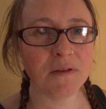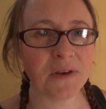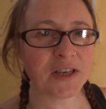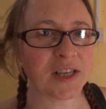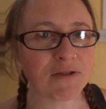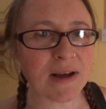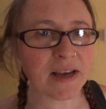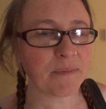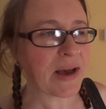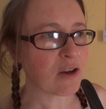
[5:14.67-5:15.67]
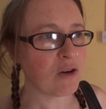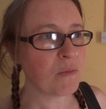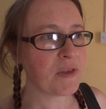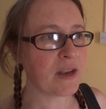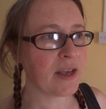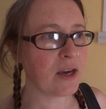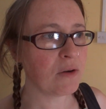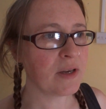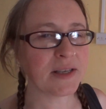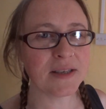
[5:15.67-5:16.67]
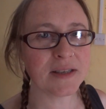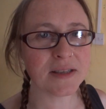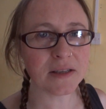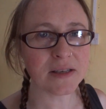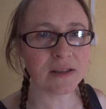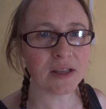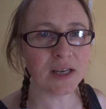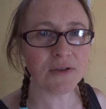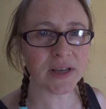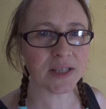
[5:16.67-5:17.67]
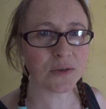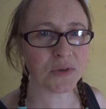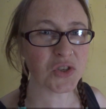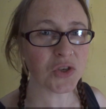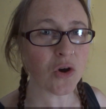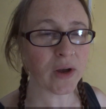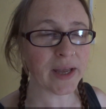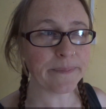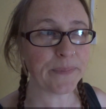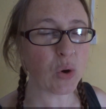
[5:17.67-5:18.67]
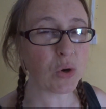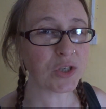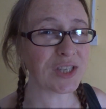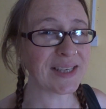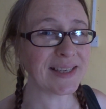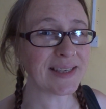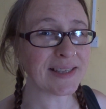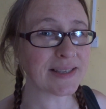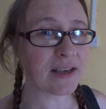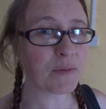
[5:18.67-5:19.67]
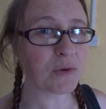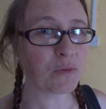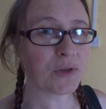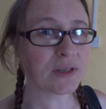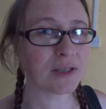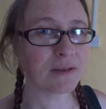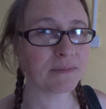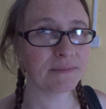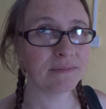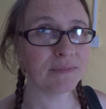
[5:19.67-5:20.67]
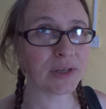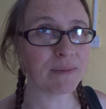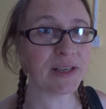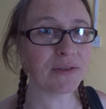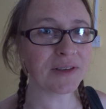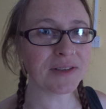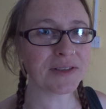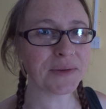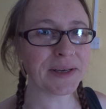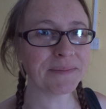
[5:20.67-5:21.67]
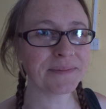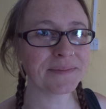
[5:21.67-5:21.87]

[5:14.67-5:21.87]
We're eventually cracking back on with it now. Izzy's studying the lyrics to a song in Portuguese at the moment, but I'm leaving her to it.